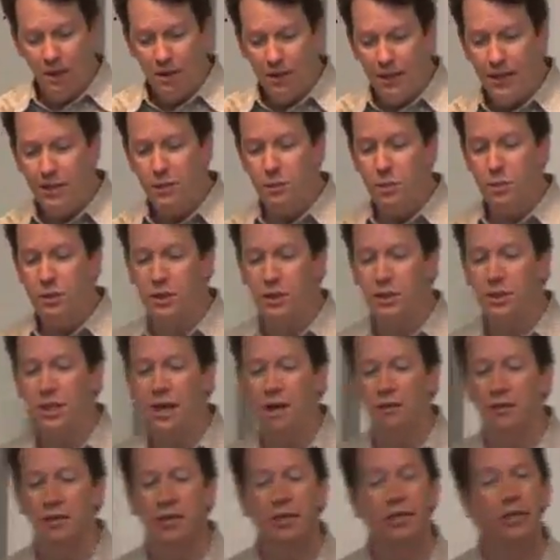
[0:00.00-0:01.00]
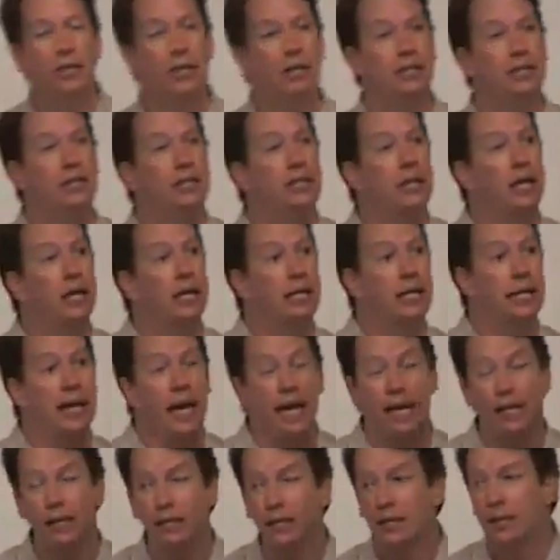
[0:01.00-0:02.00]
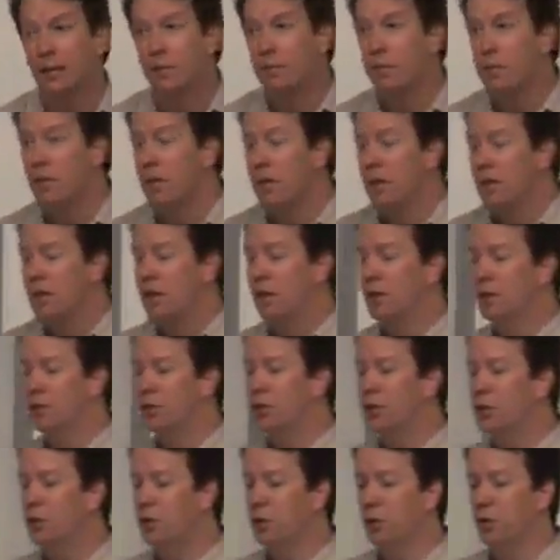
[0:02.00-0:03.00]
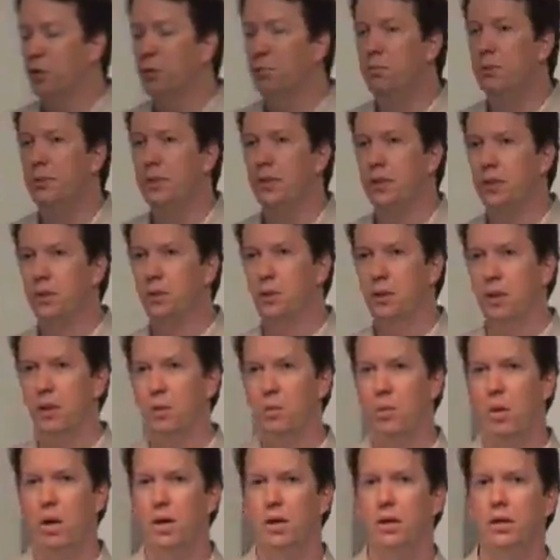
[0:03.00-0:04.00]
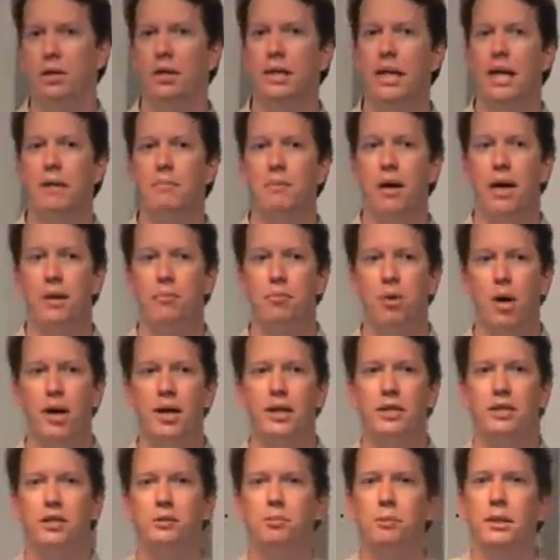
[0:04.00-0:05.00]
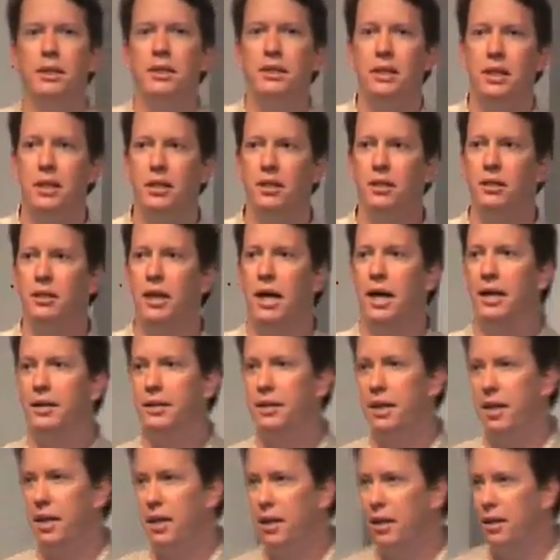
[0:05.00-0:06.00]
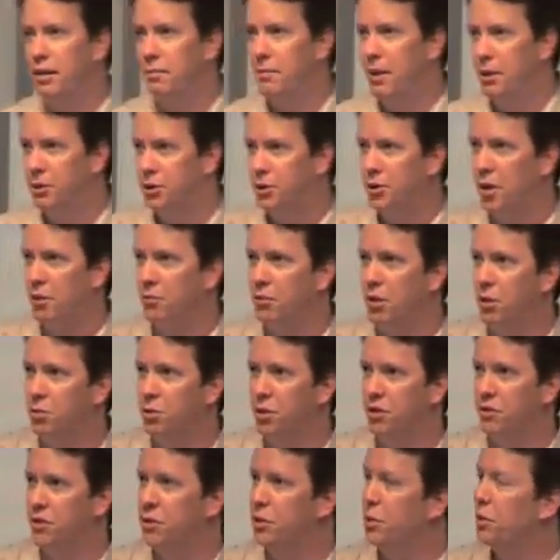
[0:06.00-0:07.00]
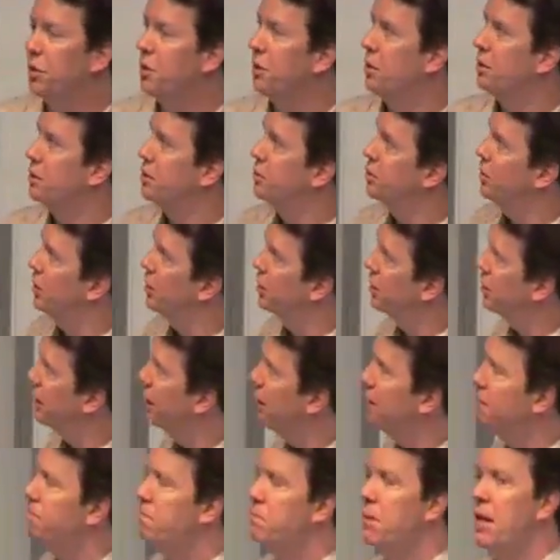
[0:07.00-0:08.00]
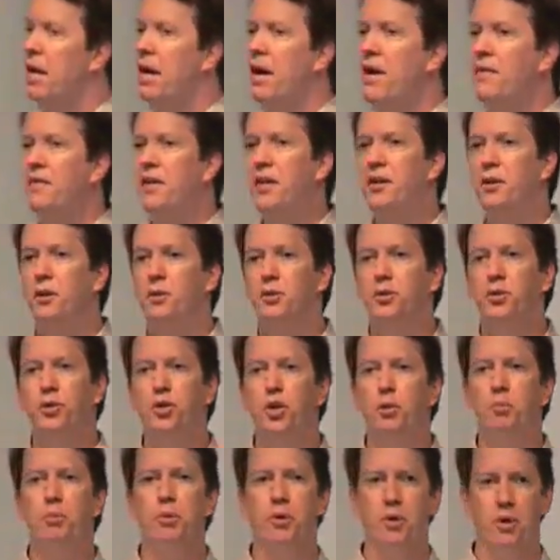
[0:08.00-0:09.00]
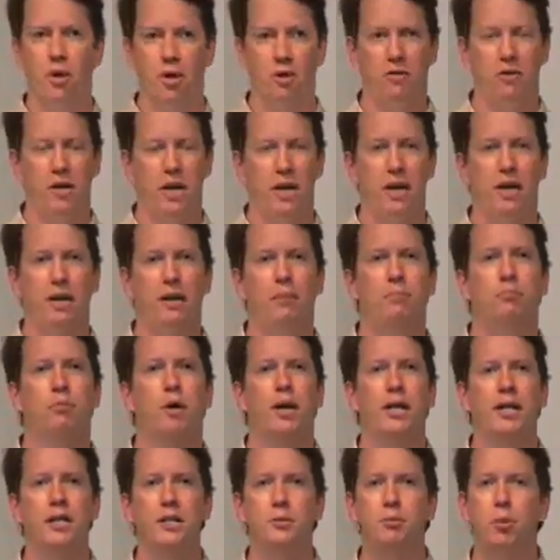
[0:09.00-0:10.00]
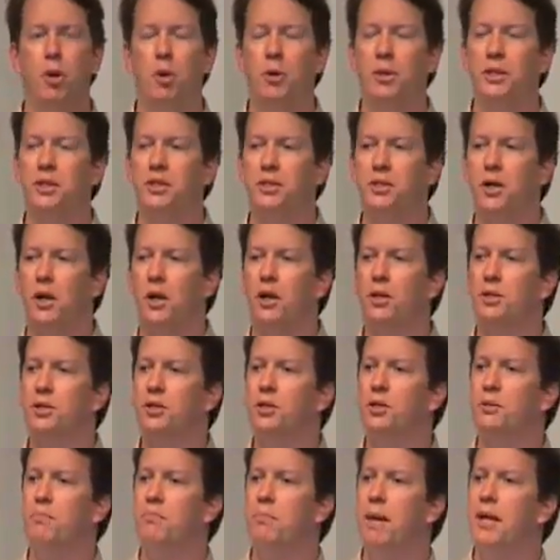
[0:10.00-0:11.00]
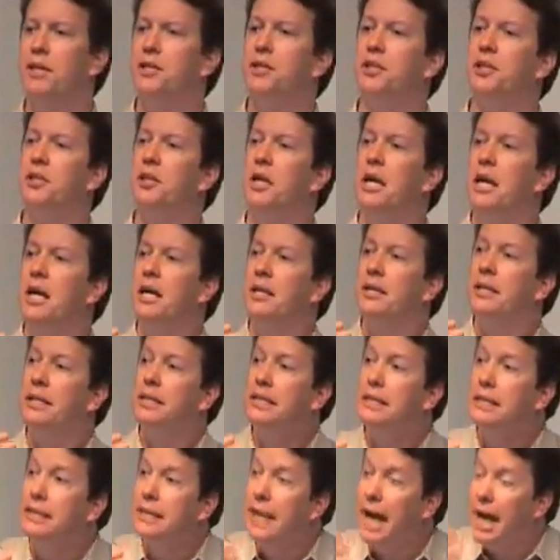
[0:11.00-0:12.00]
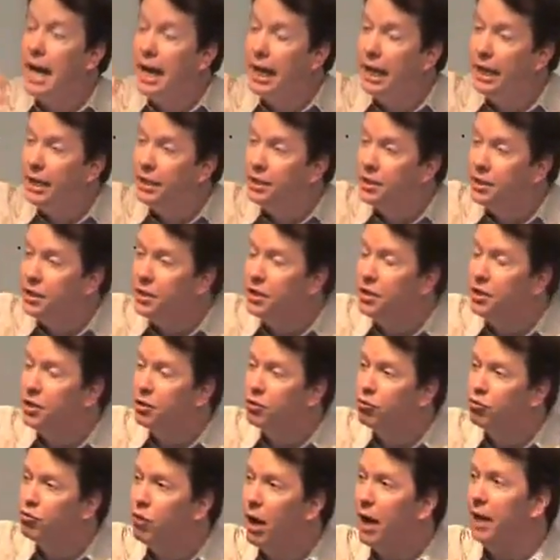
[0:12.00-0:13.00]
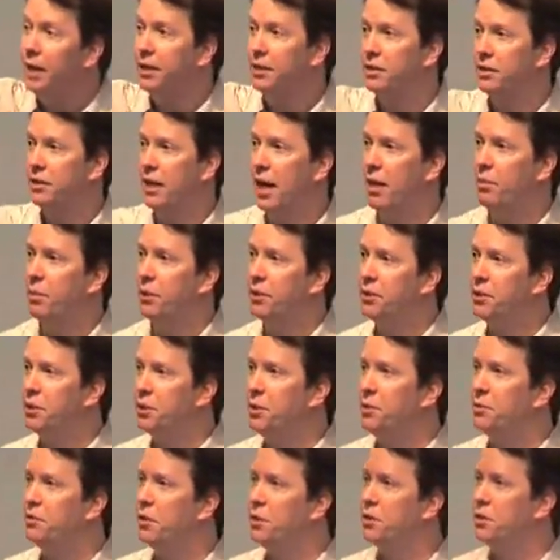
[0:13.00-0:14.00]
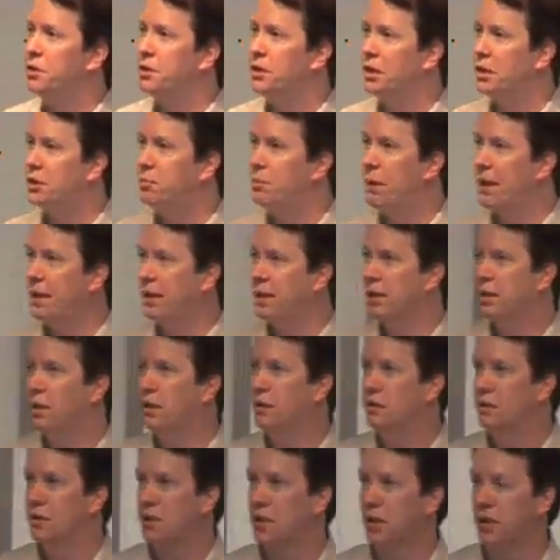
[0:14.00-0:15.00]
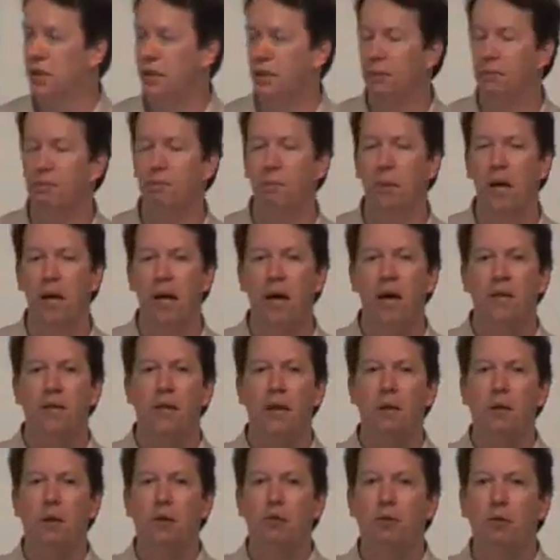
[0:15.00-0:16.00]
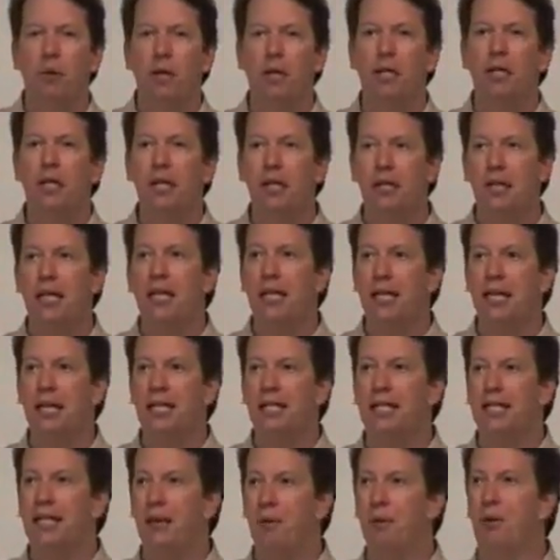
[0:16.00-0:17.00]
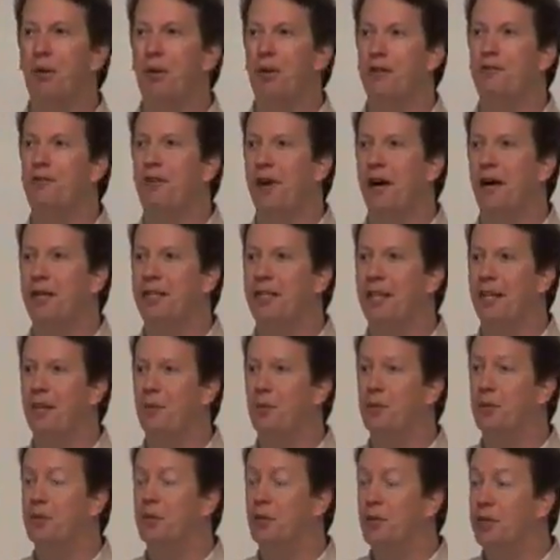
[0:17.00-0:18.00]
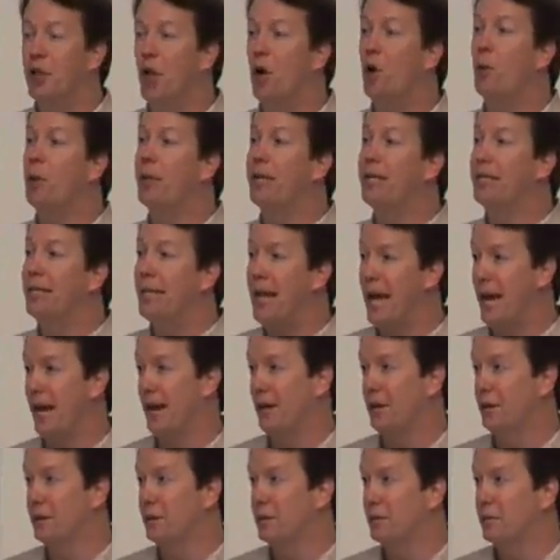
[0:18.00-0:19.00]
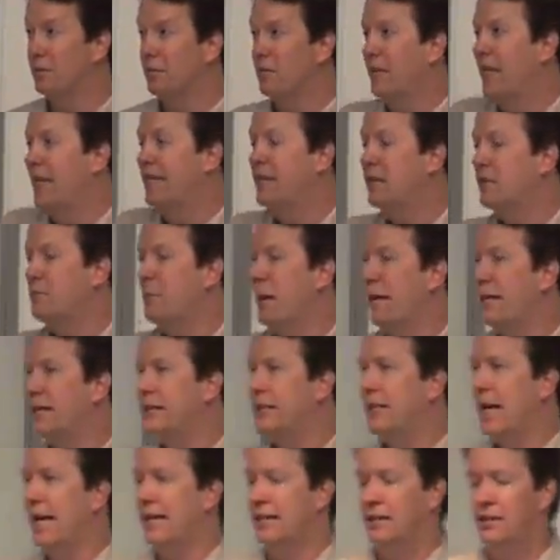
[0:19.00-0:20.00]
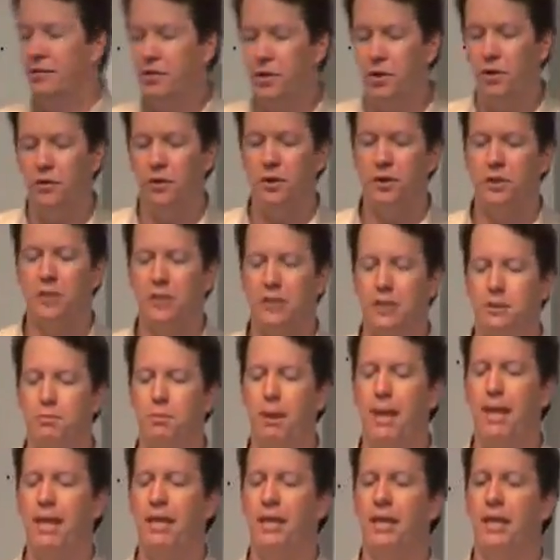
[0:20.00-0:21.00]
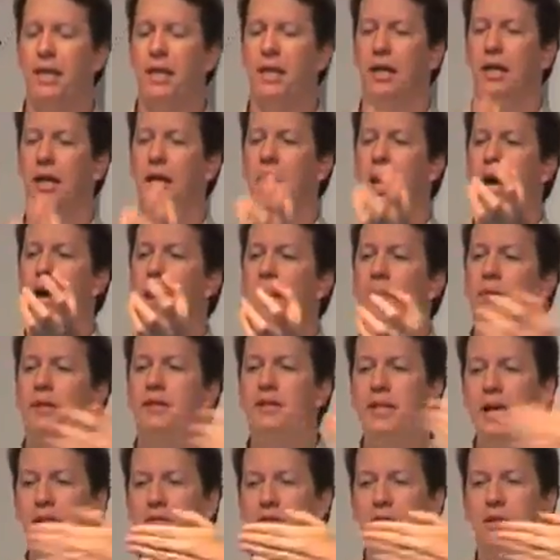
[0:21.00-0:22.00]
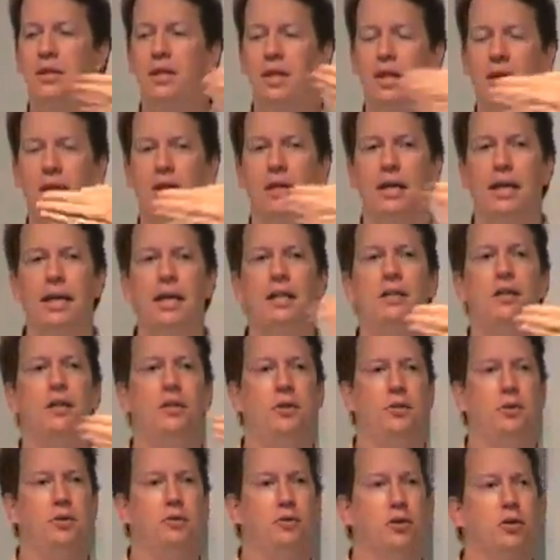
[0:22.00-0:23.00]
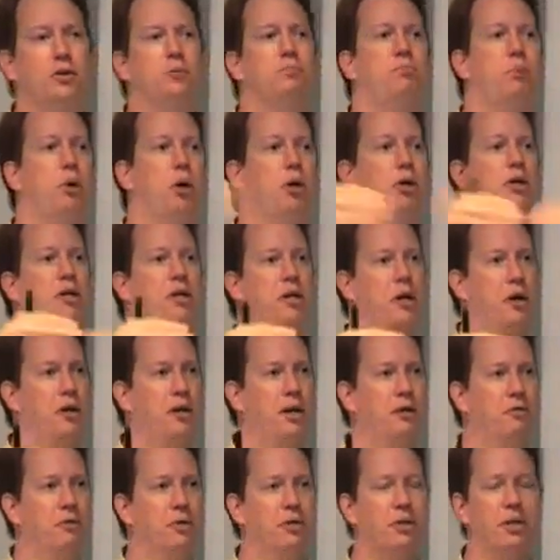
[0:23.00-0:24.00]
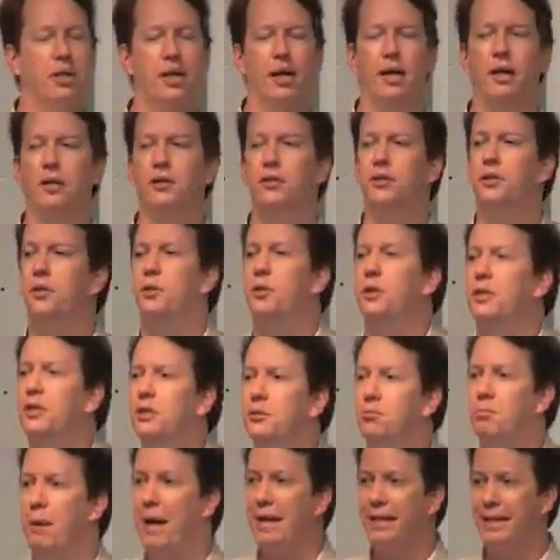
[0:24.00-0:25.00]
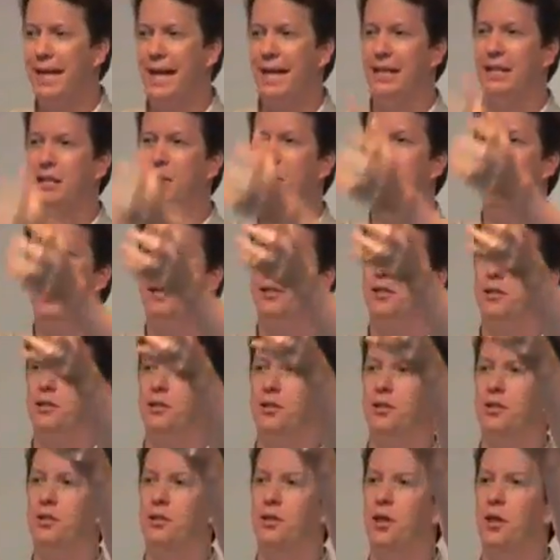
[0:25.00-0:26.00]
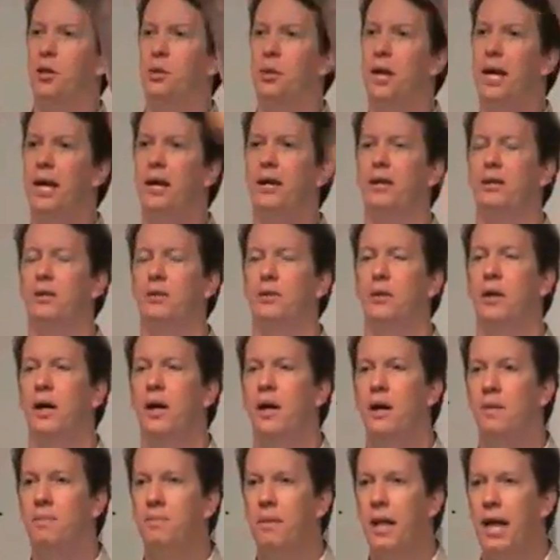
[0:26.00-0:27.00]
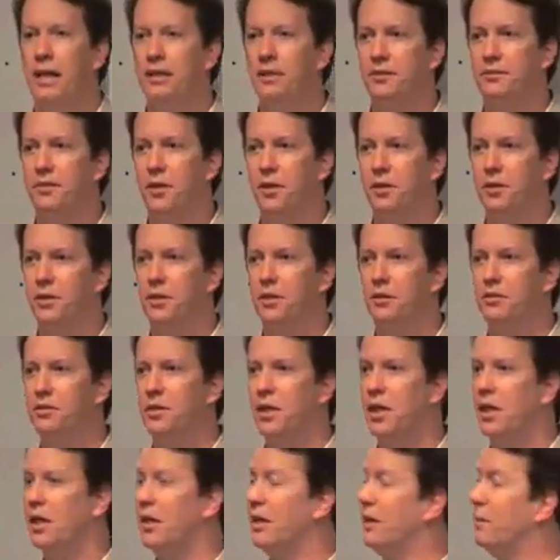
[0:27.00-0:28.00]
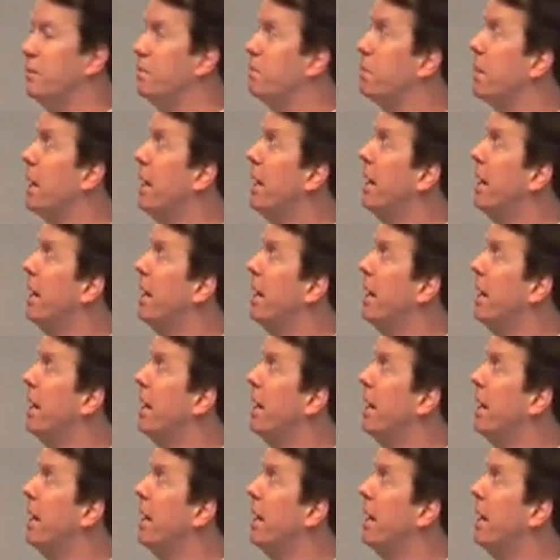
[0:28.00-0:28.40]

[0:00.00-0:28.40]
This was discovered in 1998. There were two groups, including one led by Brian Schmidt here at Mount Stromlo Observatory in Australia, that used supernovae, bright exploding stars, to measure the change in the rate at which the universe is expanding over time. They were really thinking that they were going to find that it was slowing down. That just makes sense. If the universe is expanding, there's everything in the universe pulling on everything else. You'd expect that expansion to slow down as a function of time.